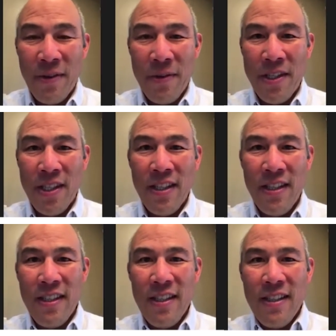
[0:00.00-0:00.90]
It was
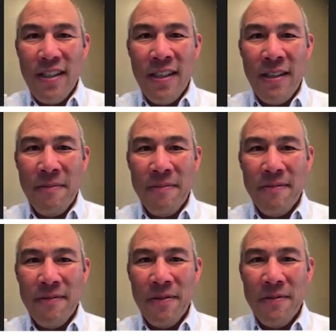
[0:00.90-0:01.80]

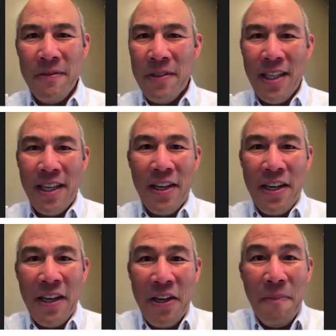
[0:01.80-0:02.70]
I
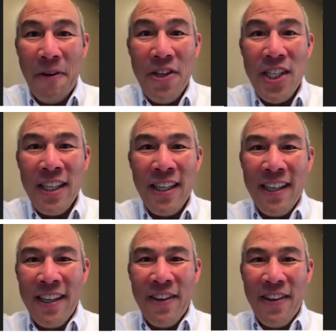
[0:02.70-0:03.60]
a good person?
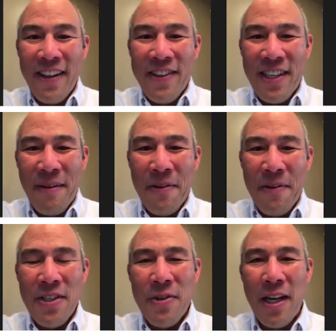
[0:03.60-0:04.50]
Was I a
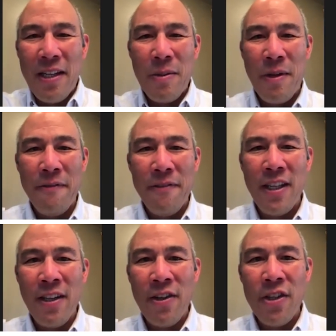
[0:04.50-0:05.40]
person who can be helpful to
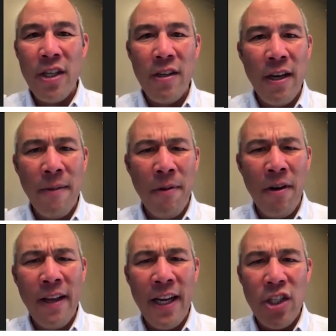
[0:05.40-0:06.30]
others? And a part
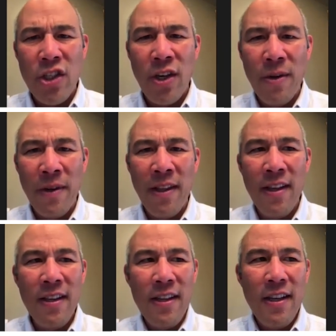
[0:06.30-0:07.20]
of that has to start with,
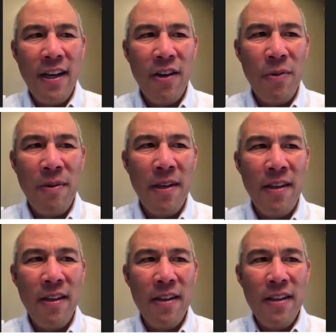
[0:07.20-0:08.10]
how can we
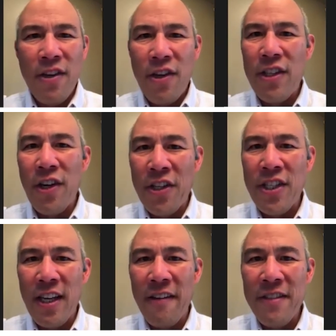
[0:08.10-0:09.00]
be good to
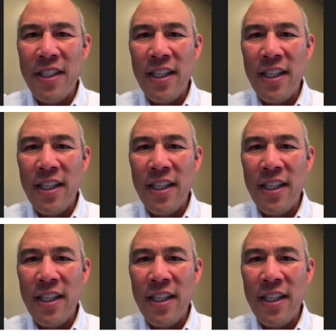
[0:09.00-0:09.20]
ourselves?